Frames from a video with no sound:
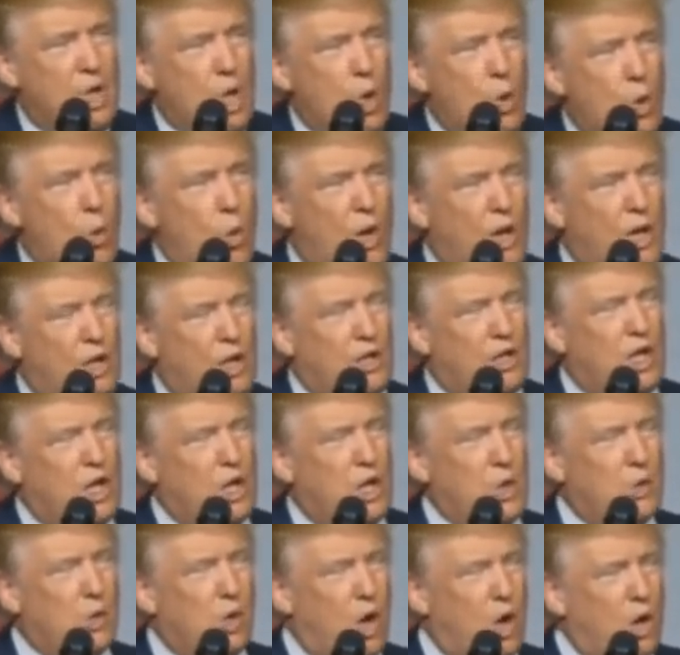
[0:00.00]
wield
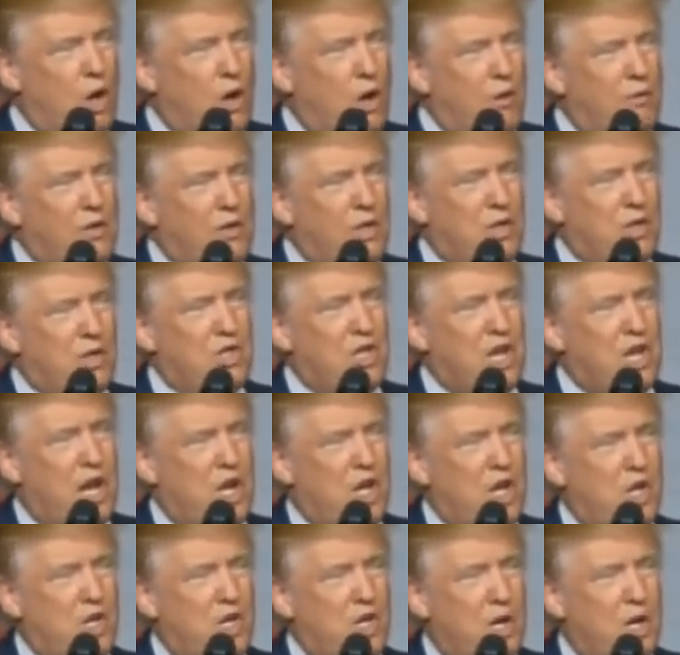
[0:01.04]
control over this
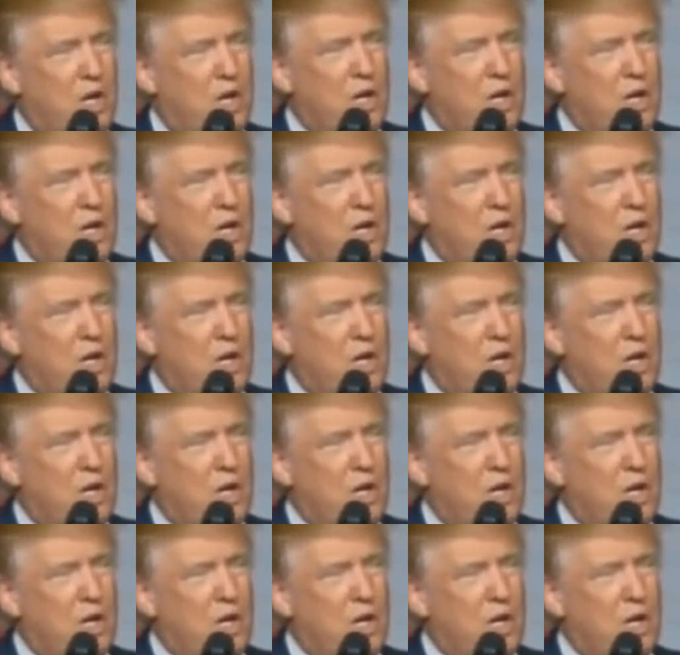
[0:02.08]
nation